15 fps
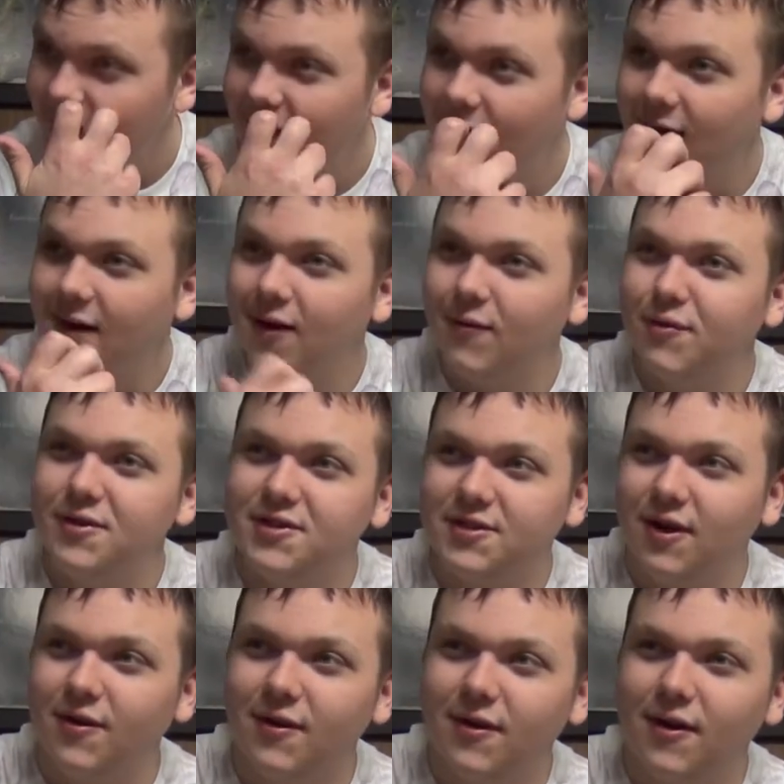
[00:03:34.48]
we
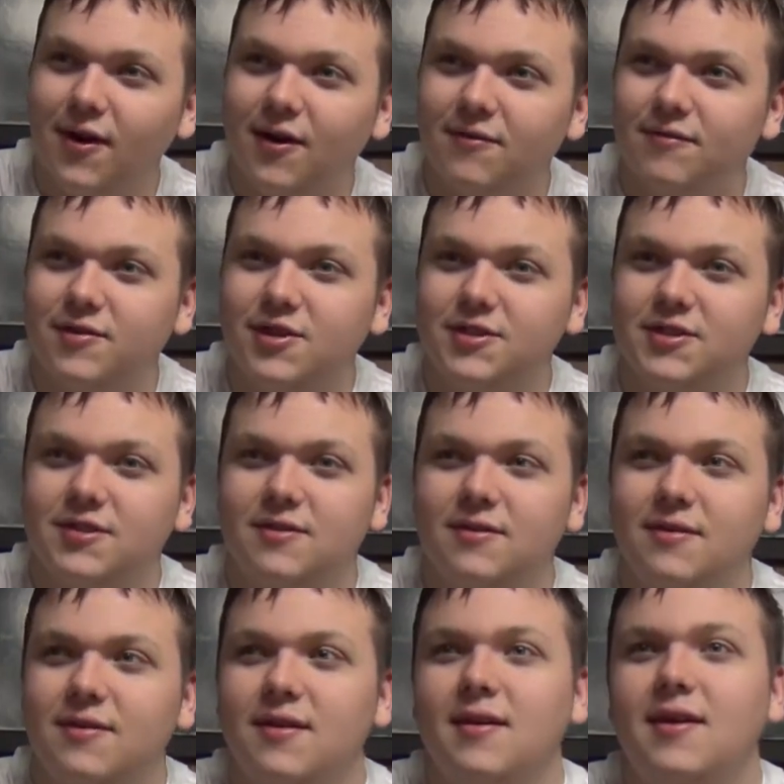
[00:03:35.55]
started off just
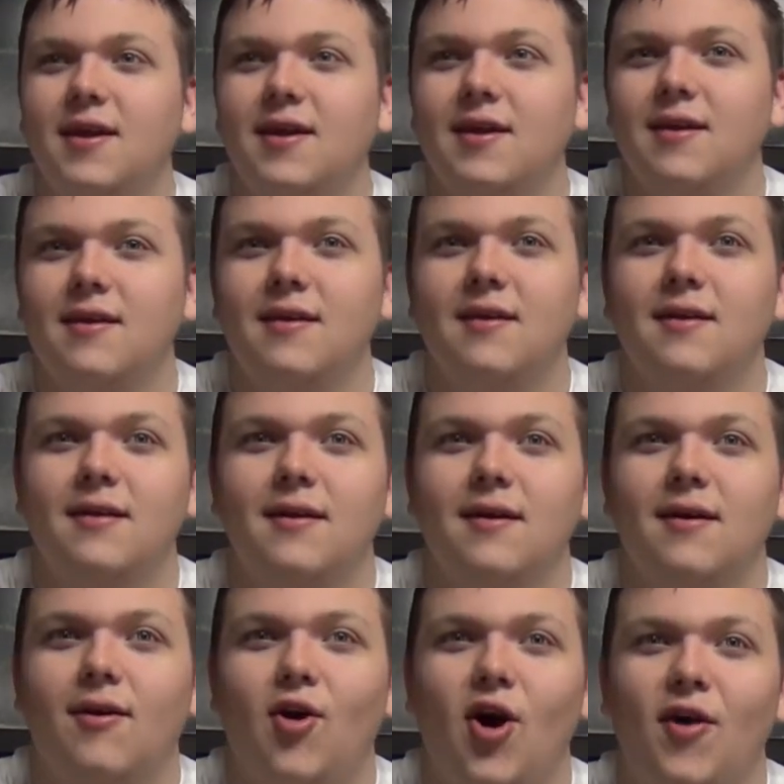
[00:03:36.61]
getting
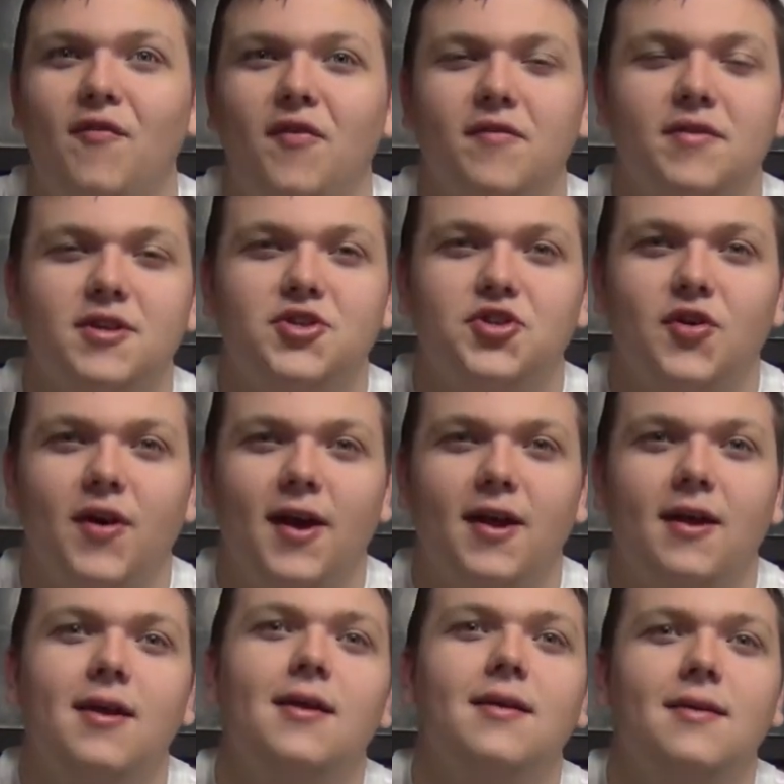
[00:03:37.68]
off of the
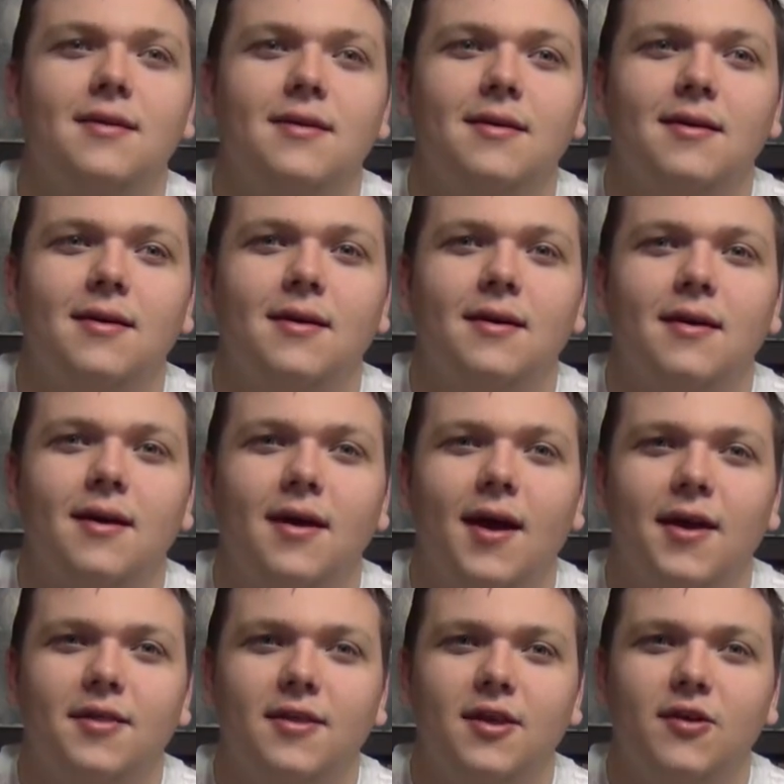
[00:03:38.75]
train
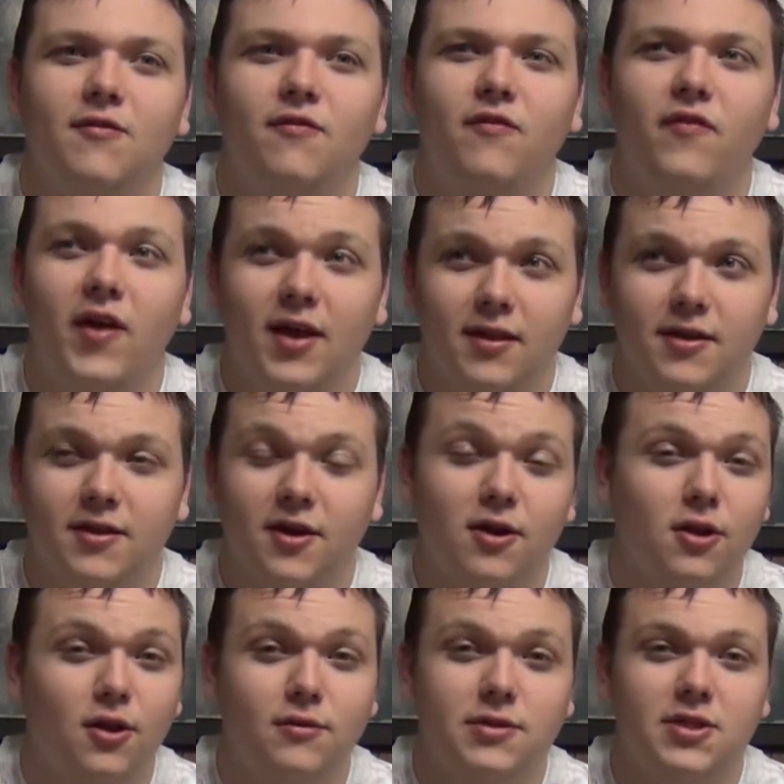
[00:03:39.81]
at the village, the
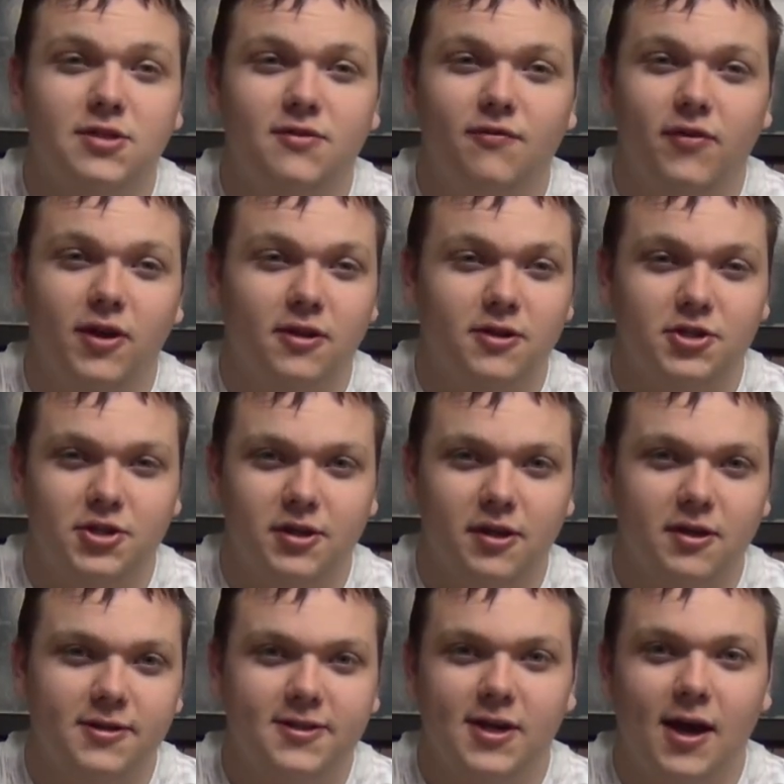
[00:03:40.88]
closest village to the
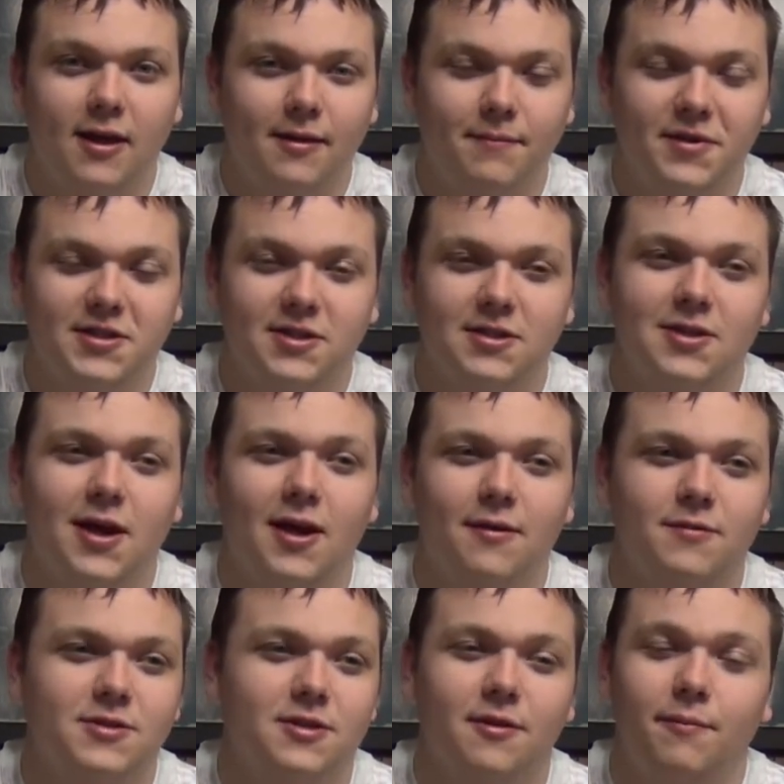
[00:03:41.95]
asylum. This asylum
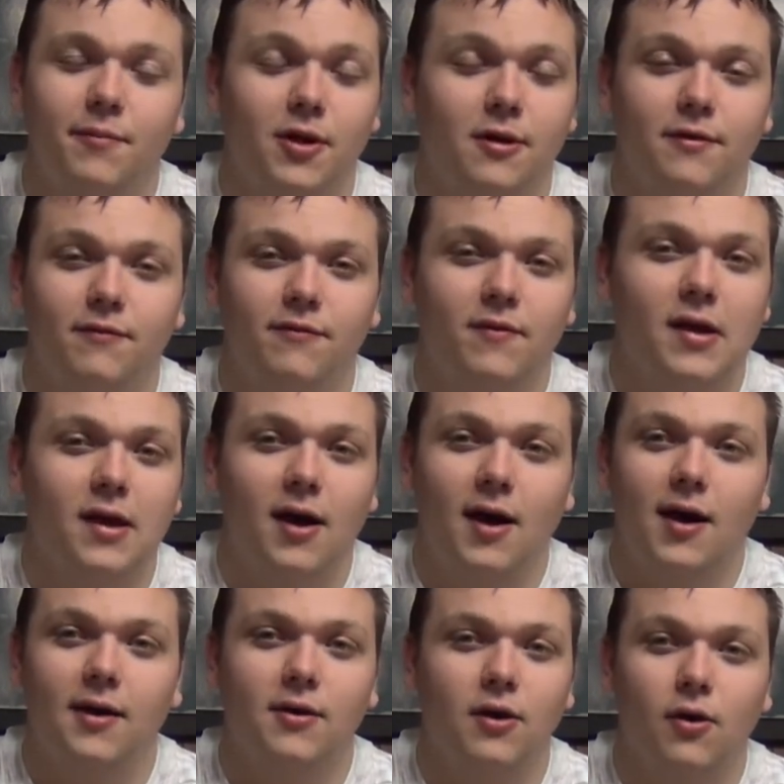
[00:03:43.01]
was in the middle of
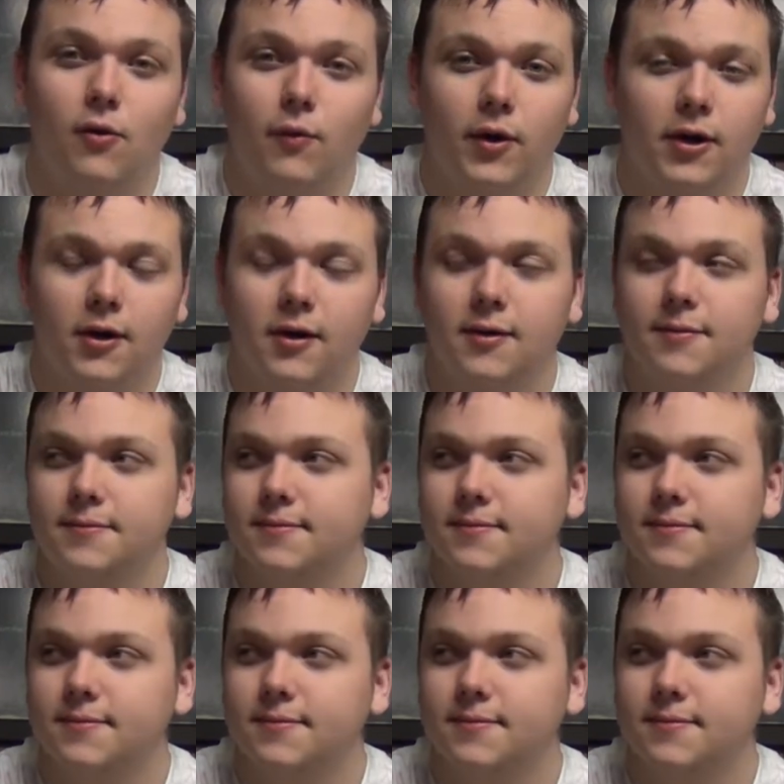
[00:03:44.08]
God nowhere.